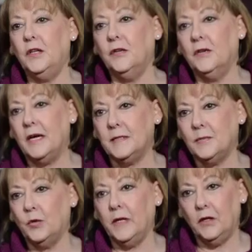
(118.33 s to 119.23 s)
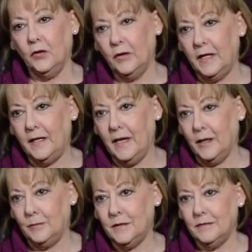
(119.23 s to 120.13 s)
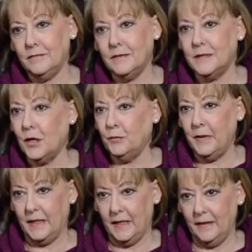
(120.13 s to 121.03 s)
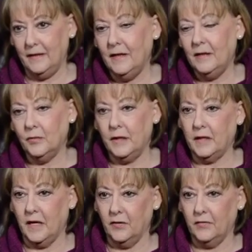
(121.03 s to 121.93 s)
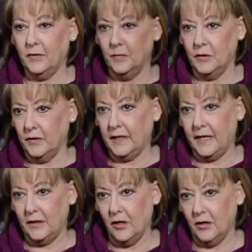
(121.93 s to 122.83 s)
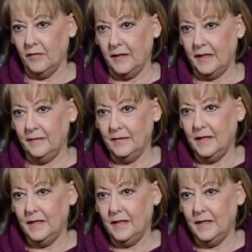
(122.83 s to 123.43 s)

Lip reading: you how Spring Creek helped so many recover from Hurricane Harvey.